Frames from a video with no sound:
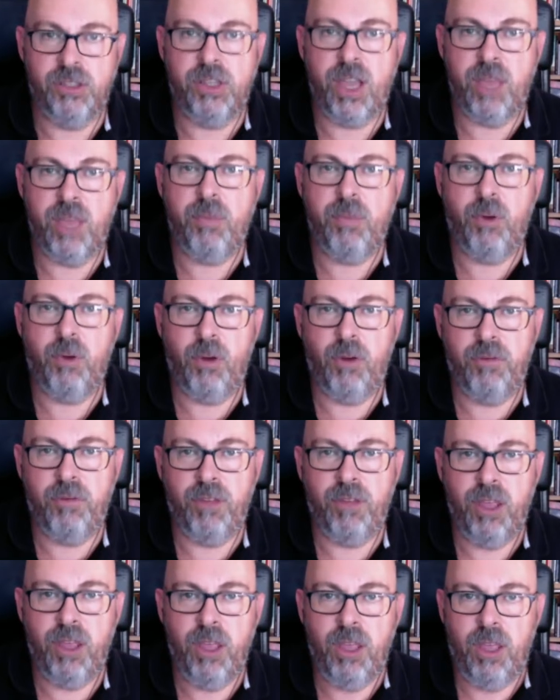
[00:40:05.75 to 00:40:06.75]
of
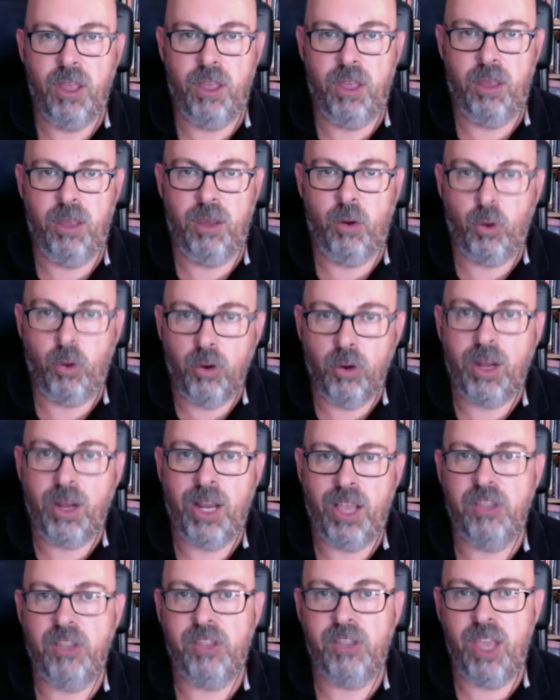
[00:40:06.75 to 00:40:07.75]

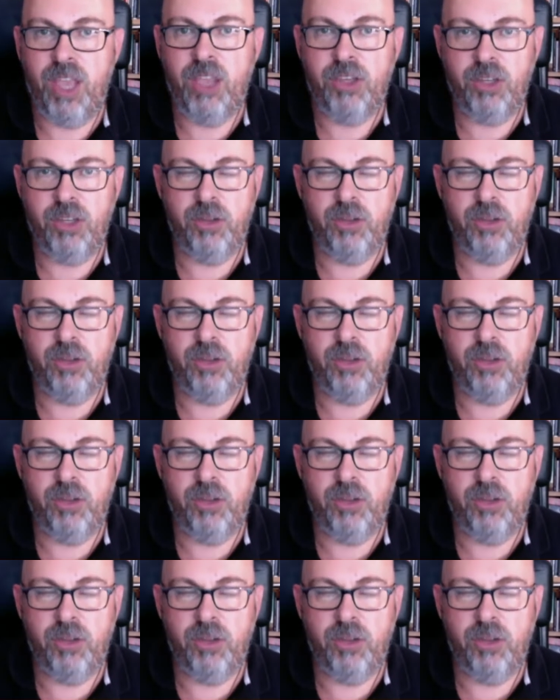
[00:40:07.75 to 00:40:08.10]
organization